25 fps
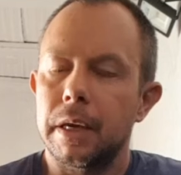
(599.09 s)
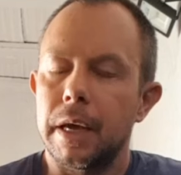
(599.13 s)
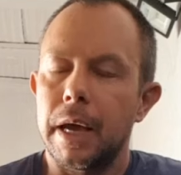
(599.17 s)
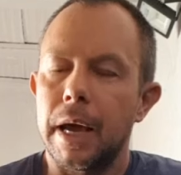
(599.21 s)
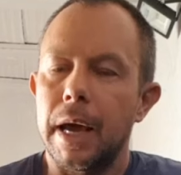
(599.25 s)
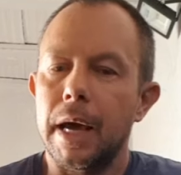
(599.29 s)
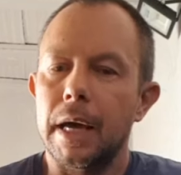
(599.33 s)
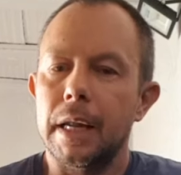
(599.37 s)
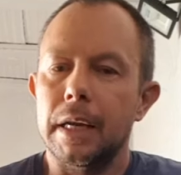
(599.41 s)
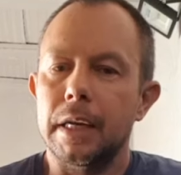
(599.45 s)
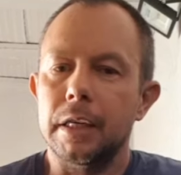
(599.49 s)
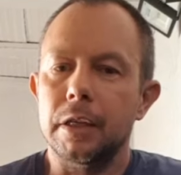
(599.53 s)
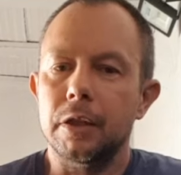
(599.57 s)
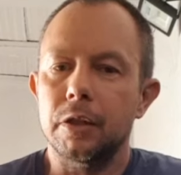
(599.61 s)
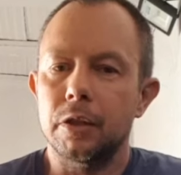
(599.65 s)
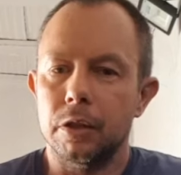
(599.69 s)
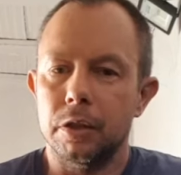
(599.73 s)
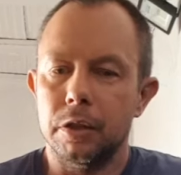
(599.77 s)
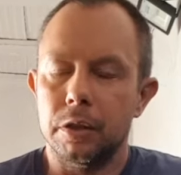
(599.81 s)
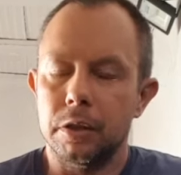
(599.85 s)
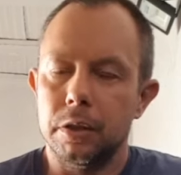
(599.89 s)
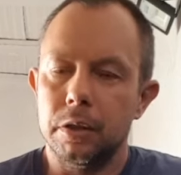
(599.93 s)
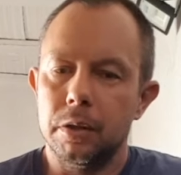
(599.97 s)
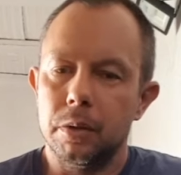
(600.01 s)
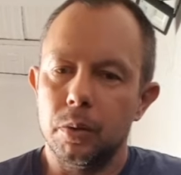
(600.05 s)
any
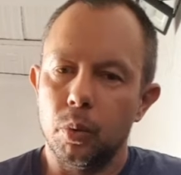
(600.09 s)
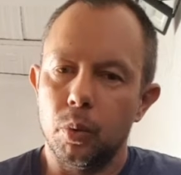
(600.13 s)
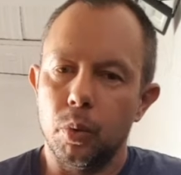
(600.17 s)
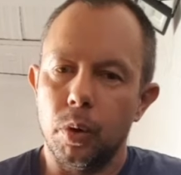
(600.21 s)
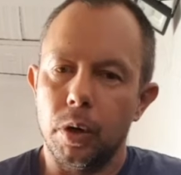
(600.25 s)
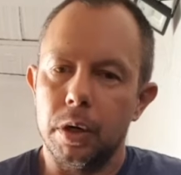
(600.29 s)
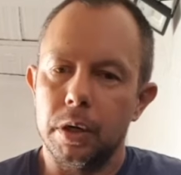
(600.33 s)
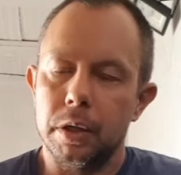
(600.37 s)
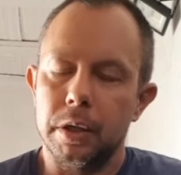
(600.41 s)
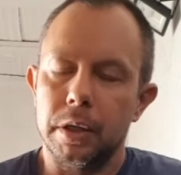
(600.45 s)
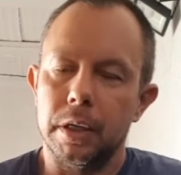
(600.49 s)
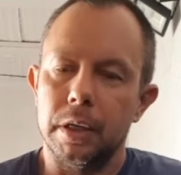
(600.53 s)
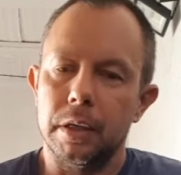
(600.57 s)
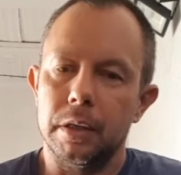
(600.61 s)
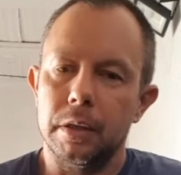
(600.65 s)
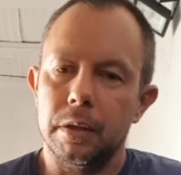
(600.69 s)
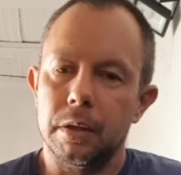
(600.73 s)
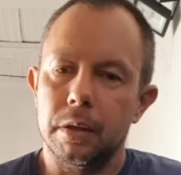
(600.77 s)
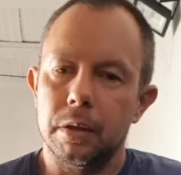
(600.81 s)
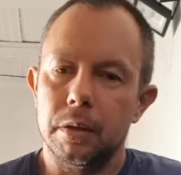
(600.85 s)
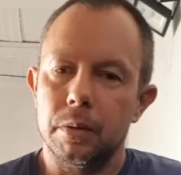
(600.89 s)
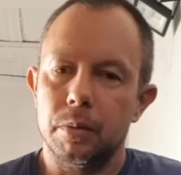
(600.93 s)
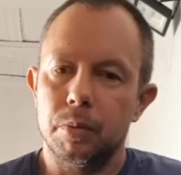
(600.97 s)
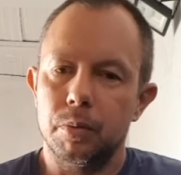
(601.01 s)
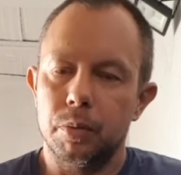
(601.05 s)
good working
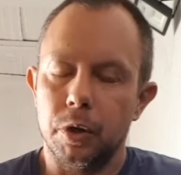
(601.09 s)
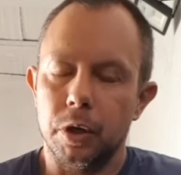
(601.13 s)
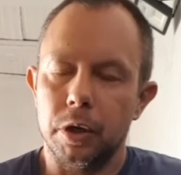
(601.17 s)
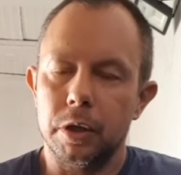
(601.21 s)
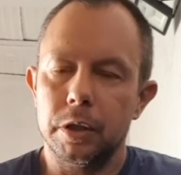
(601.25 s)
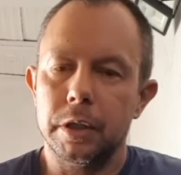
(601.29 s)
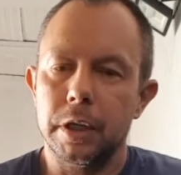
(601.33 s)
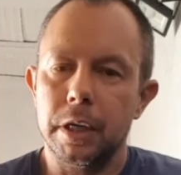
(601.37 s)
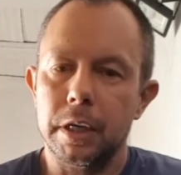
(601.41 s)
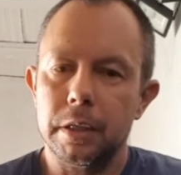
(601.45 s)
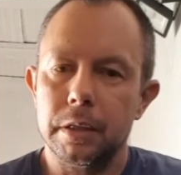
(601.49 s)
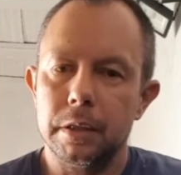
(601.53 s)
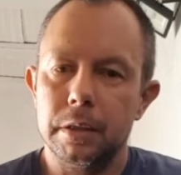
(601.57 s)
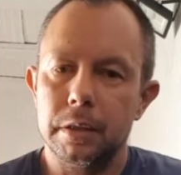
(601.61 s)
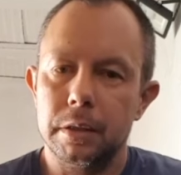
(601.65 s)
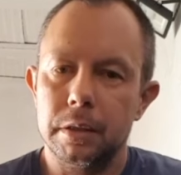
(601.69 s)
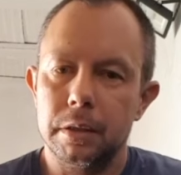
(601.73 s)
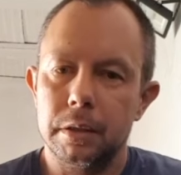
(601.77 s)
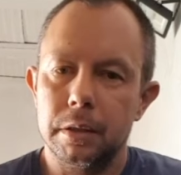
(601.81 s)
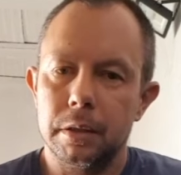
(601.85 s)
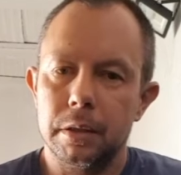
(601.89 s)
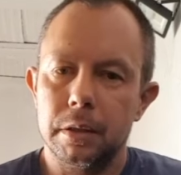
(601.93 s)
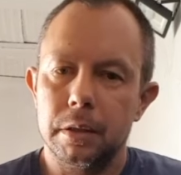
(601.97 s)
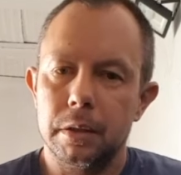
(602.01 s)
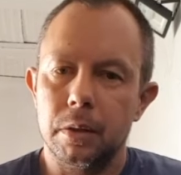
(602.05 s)
projects
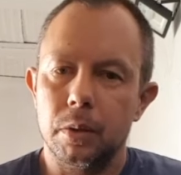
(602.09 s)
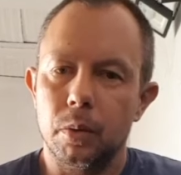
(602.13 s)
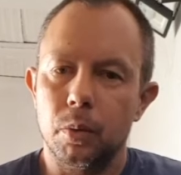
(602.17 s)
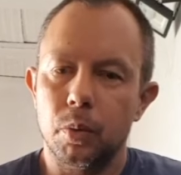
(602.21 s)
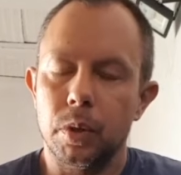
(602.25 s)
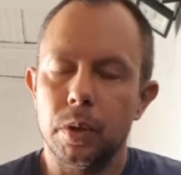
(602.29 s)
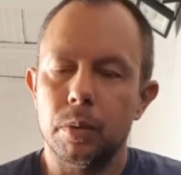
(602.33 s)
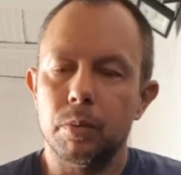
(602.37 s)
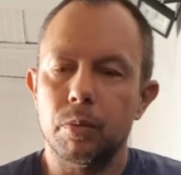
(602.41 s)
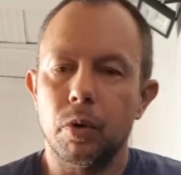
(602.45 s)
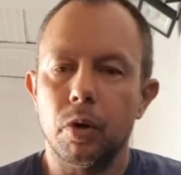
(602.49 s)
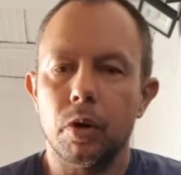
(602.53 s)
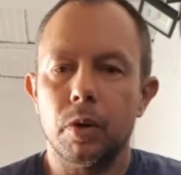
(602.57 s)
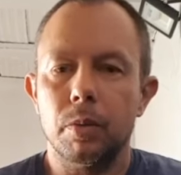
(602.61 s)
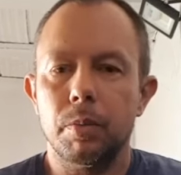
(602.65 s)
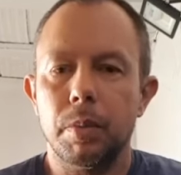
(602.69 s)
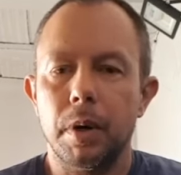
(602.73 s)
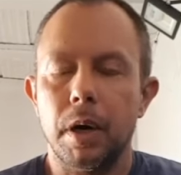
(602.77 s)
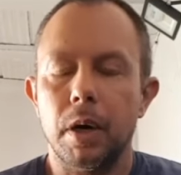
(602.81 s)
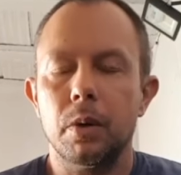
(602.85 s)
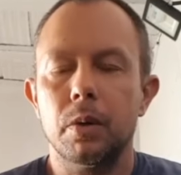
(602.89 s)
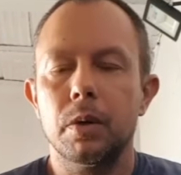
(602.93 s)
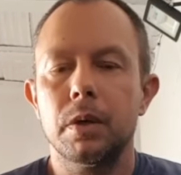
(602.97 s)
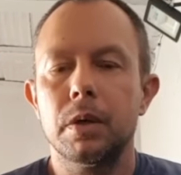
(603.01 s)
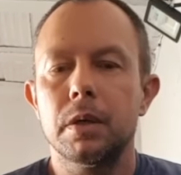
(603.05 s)
with more
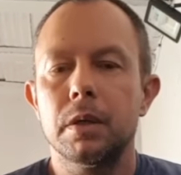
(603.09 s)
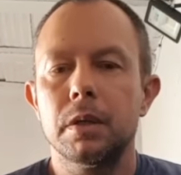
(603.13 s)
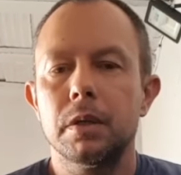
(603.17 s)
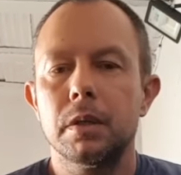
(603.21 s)
power?